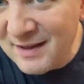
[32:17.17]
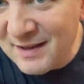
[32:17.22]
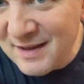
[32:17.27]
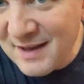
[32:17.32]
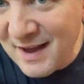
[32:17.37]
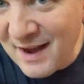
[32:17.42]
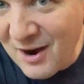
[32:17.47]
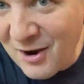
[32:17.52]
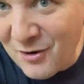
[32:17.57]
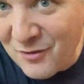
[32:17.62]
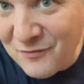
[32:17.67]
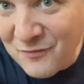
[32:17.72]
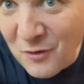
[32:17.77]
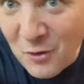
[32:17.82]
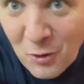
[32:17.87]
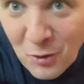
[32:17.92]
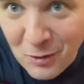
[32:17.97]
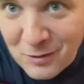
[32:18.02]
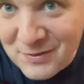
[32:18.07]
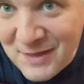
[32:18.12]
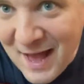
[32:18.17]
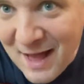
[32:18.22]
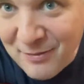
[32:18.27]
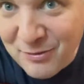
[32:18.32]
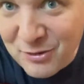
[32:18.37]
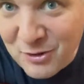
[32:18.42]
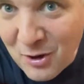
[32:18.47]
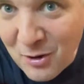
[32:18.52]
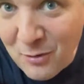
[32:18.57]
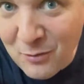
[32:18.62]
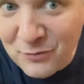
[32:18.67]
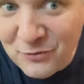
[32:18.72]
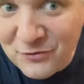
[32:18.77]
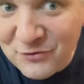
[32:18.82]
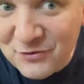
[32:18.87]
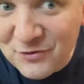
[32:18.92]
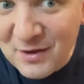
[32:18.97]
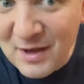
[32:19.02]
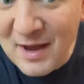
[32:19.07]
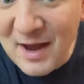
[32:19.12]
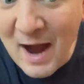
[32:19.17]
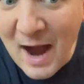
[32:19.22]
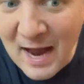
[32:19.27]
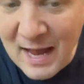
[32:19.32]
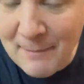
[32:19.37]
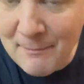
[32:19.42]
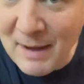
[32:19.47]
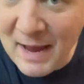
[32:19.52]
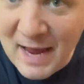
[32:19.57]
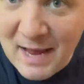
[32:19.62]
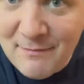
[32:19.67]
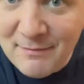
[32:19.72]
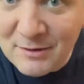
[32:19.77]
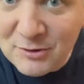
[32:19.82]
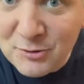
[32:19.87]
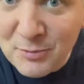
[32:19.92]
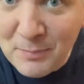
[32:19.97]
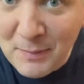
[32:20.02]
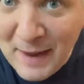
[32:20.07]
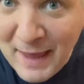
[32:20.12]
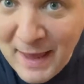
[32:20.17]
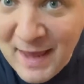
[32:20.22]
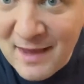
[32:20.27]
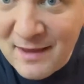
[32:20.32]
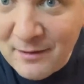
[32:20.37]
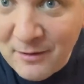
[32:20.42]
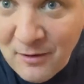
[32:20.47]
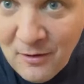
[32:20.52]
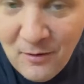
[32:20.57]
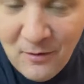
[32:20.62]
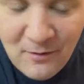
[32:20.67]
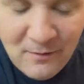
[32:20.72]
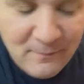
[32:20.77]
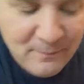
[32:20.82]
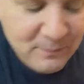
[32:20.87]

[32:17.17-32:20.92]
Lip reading: yeah, of all that notes I am able to play, you know.